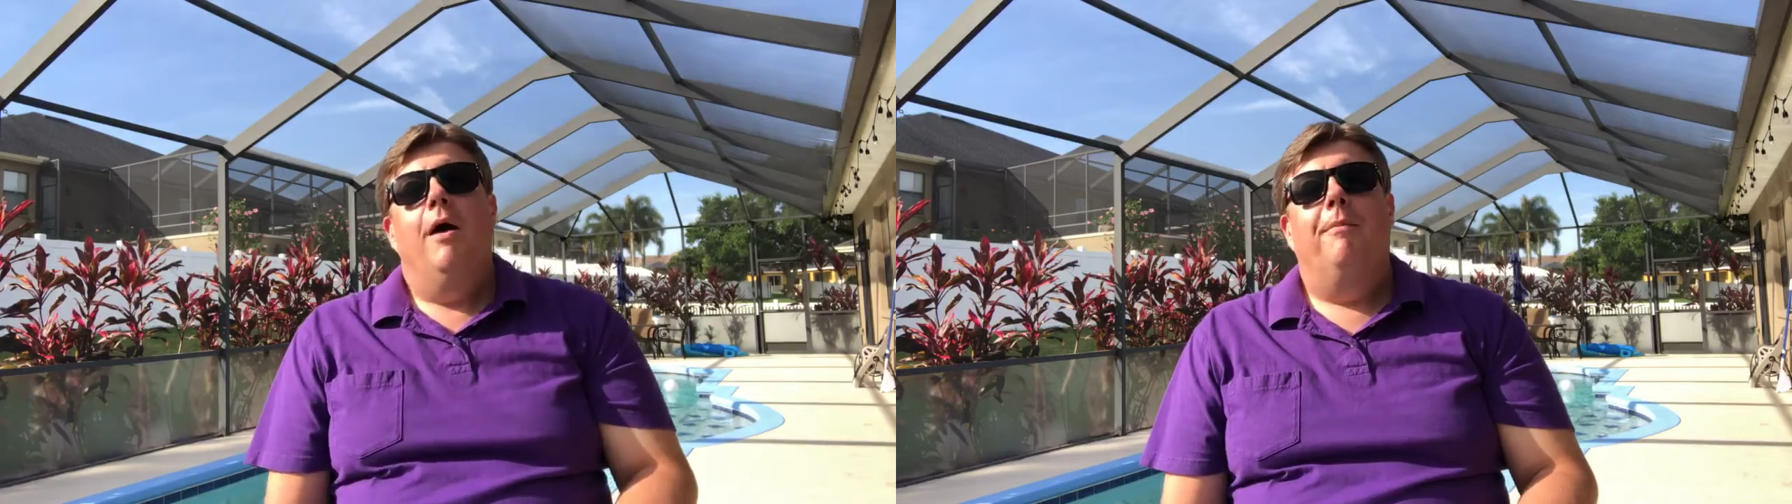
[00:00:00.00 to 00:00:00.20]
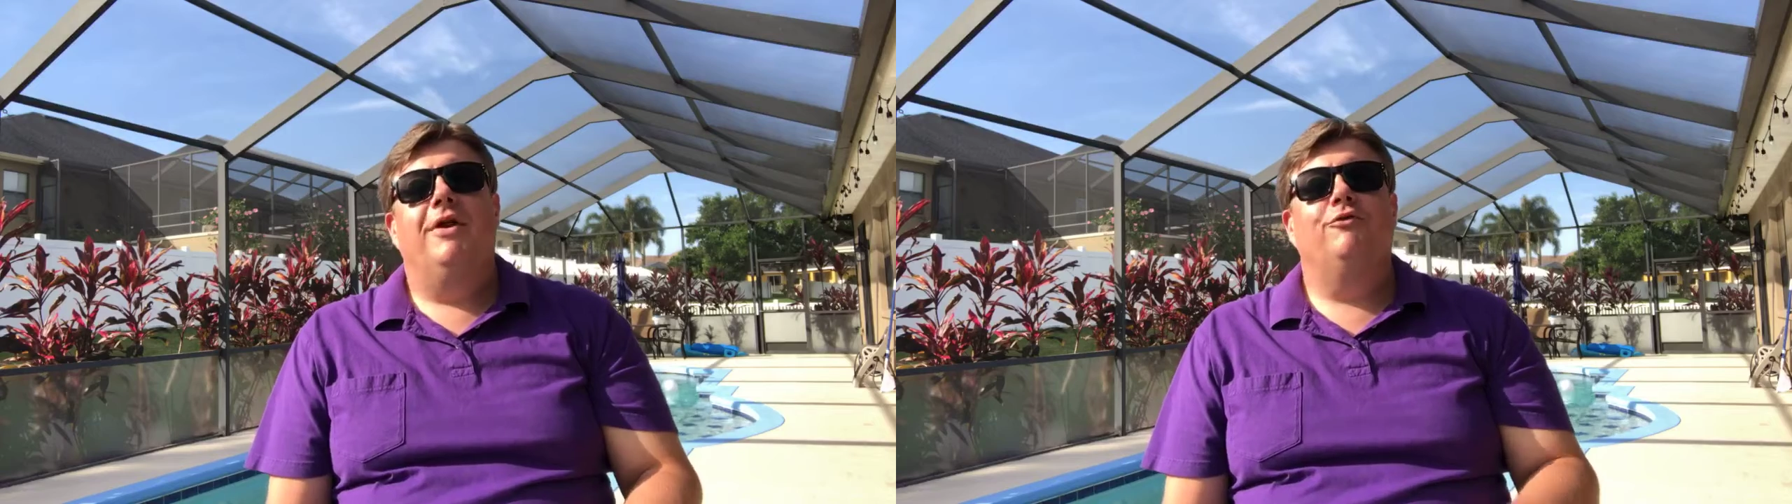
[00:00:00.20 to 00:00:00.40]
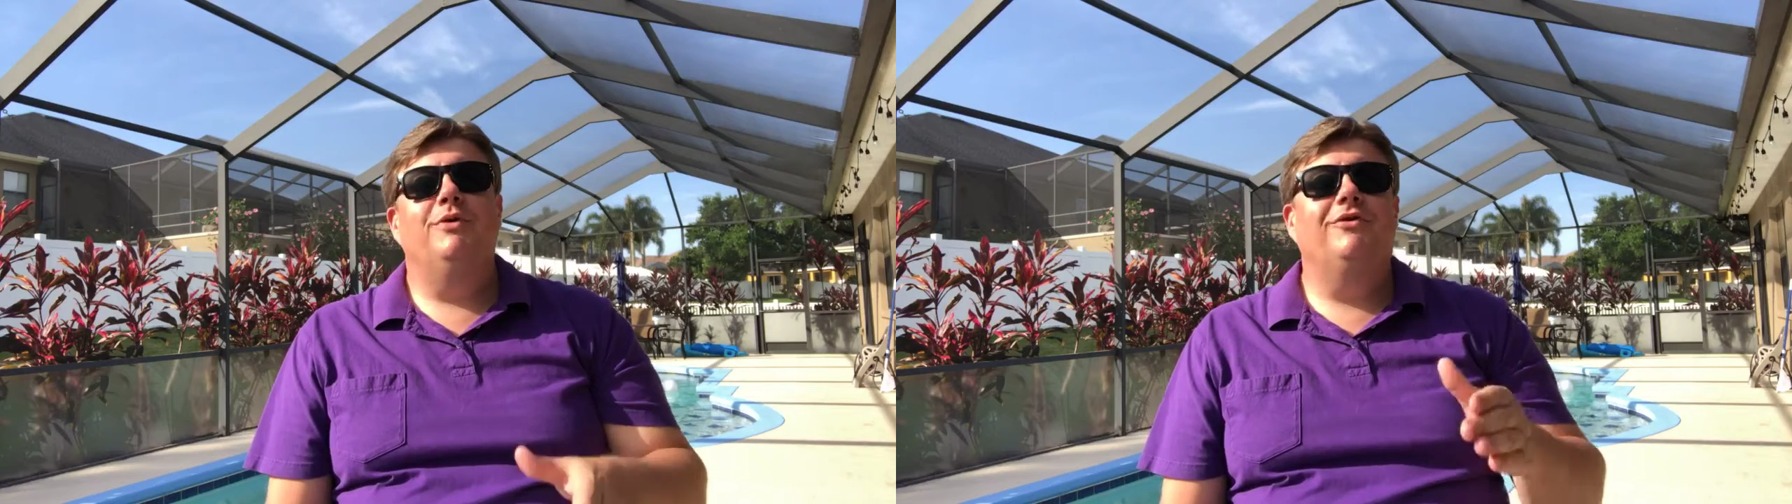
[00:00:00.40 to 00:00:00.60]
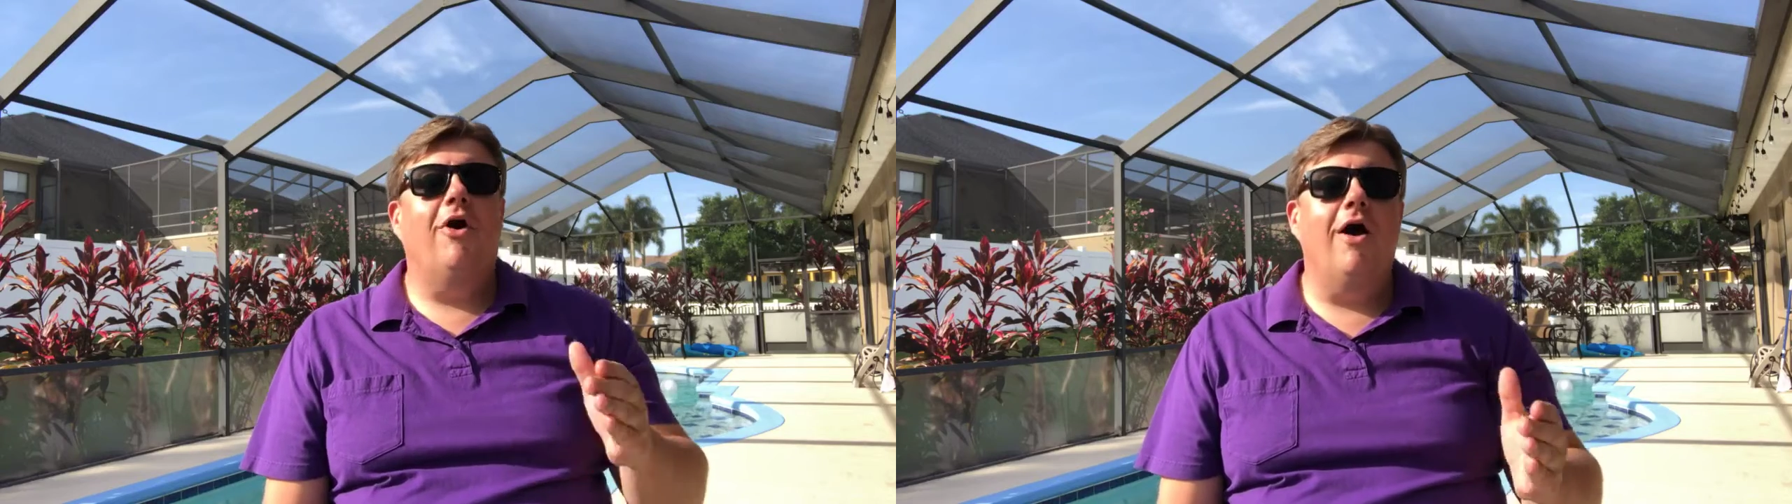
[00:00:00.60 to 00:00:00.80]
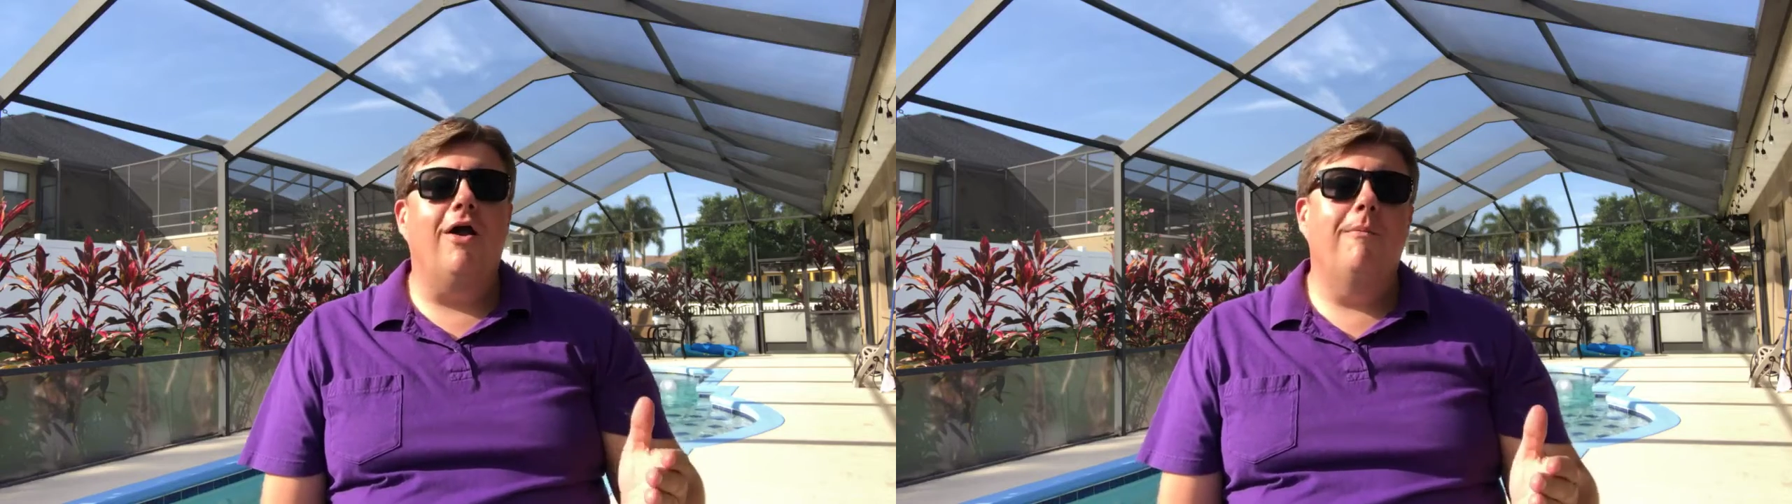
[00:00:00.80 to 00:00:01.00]
But as we
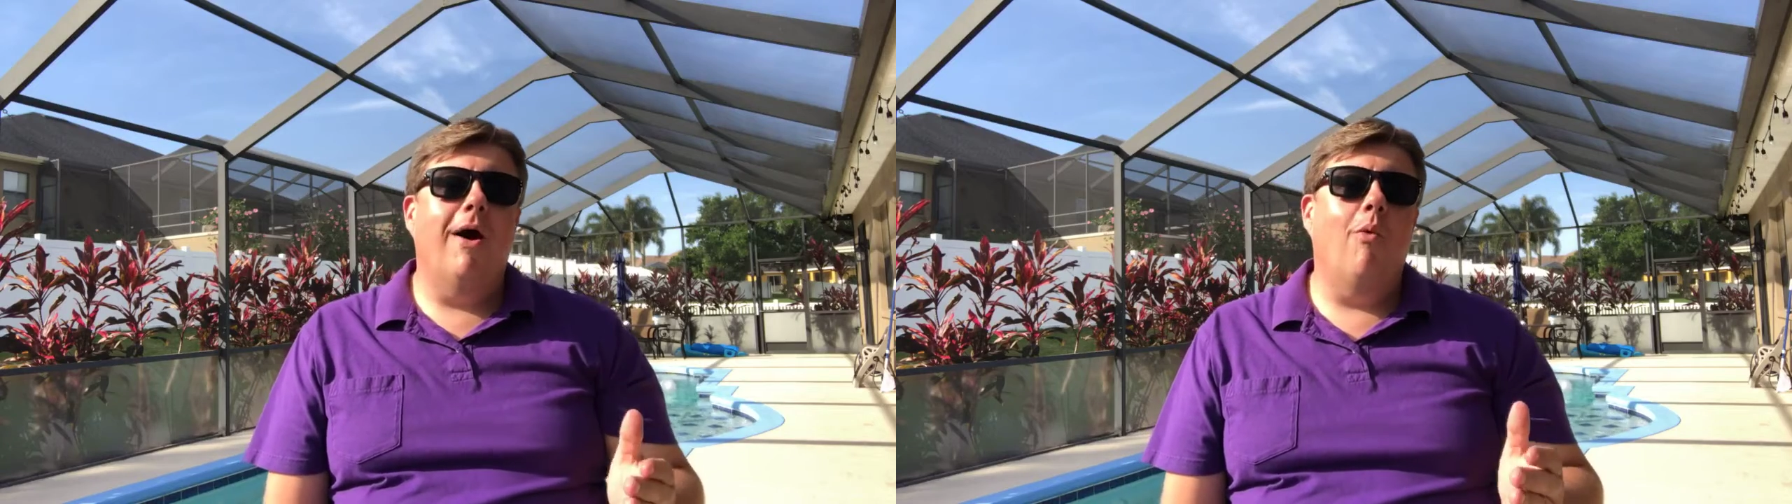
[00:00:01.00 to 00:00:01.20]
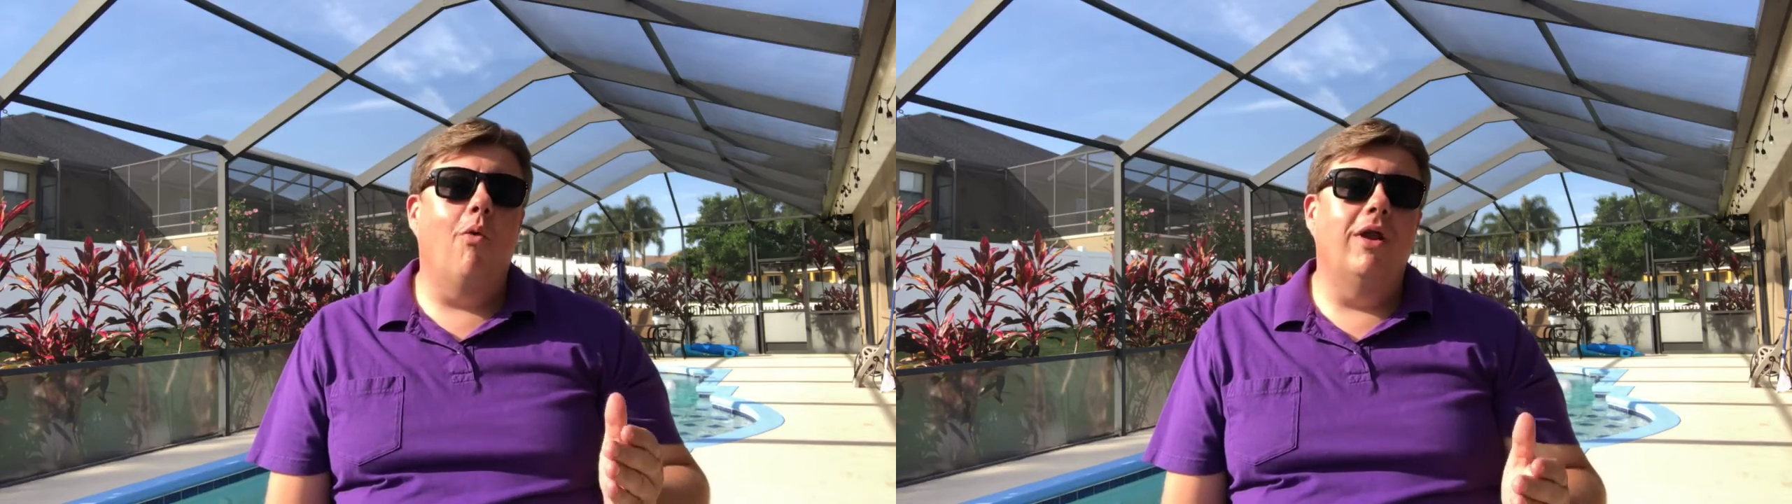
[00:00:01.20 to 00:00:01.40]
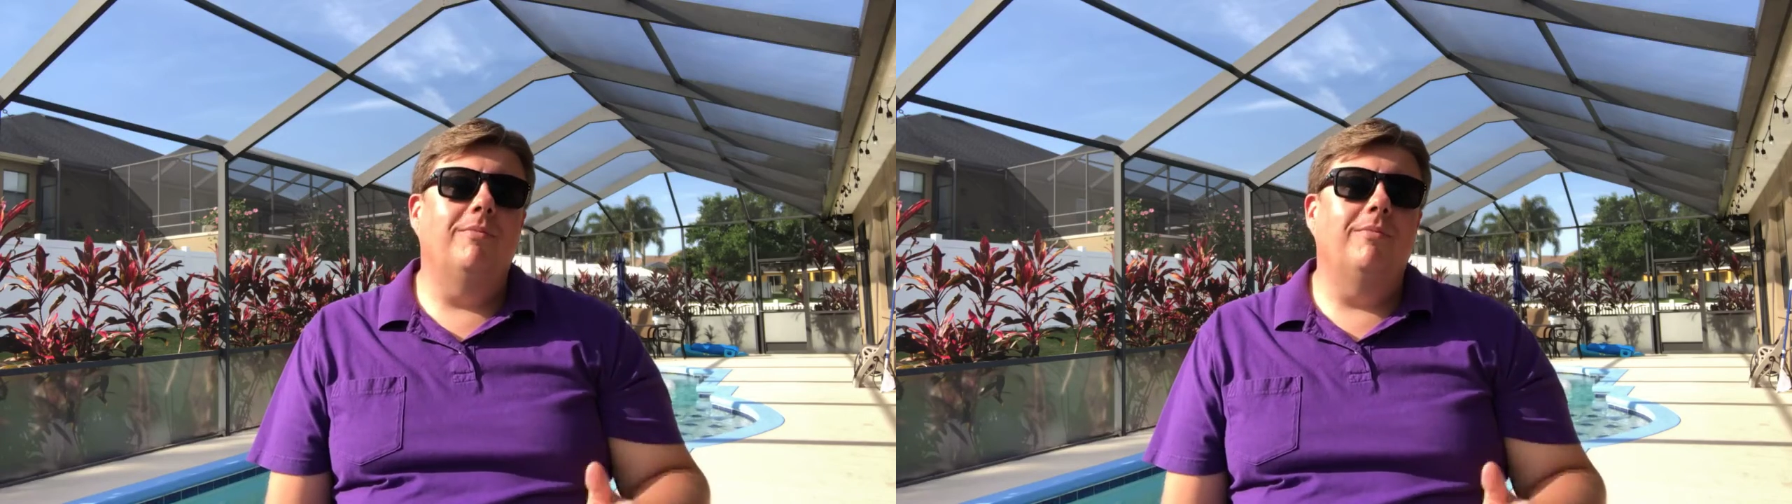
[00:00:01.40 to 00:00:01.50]
talk about what